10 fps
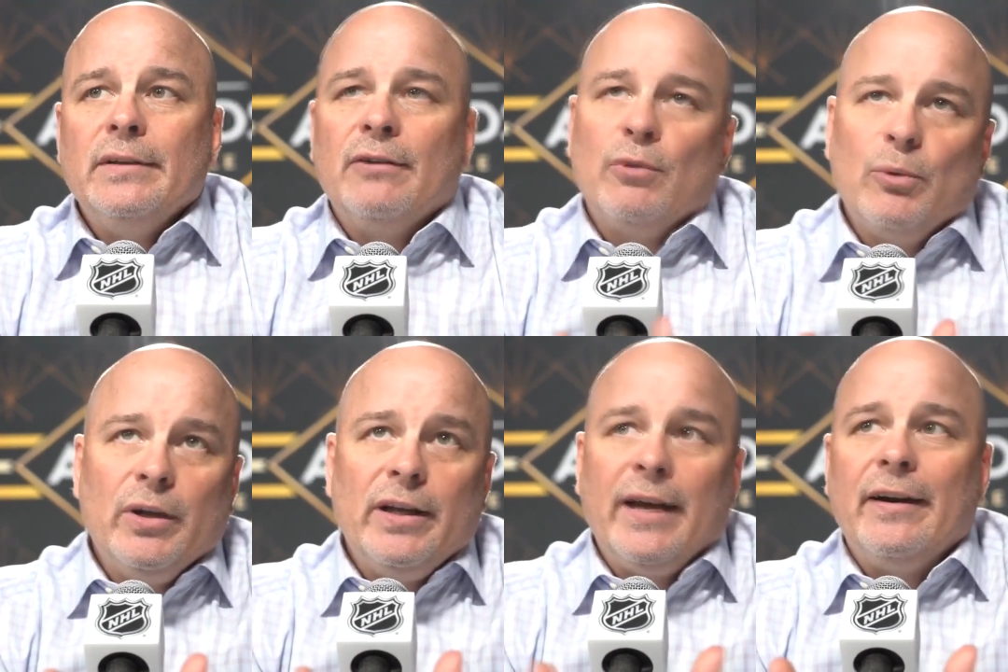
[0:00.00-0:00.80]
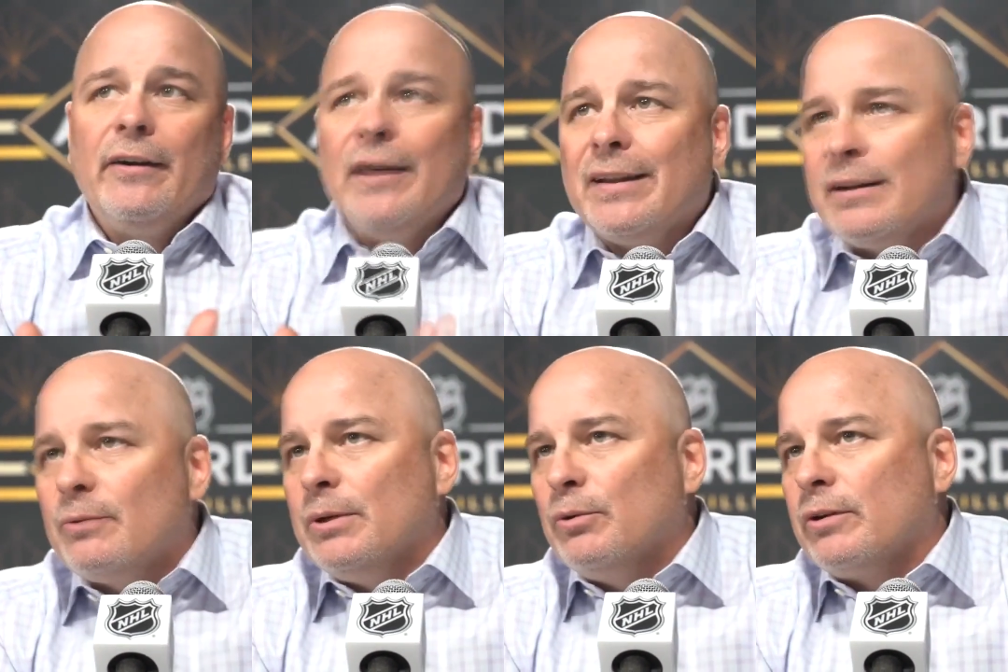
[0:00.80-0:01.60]
If we win that area, I
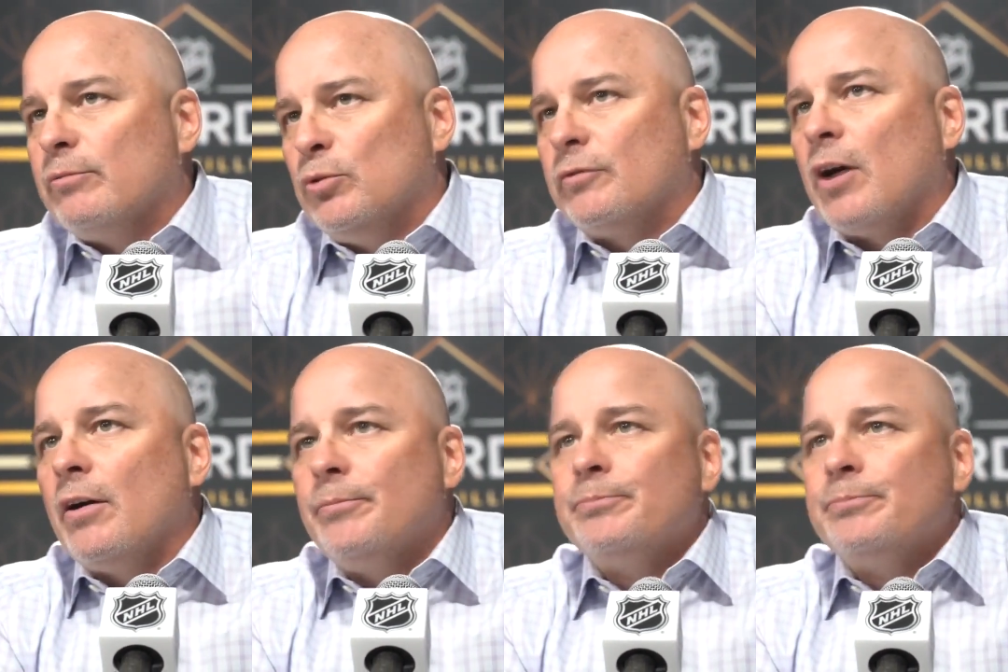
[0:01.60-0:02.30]
think we would have moved on.